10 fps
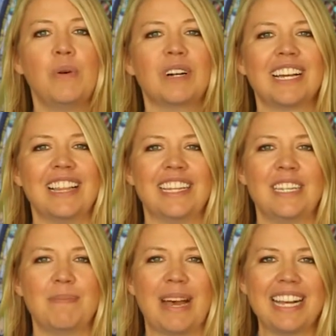We're
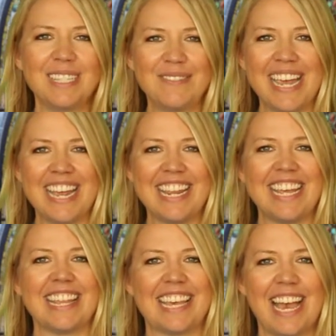collecting bags of
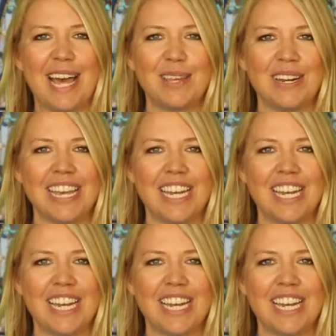candy in the gathering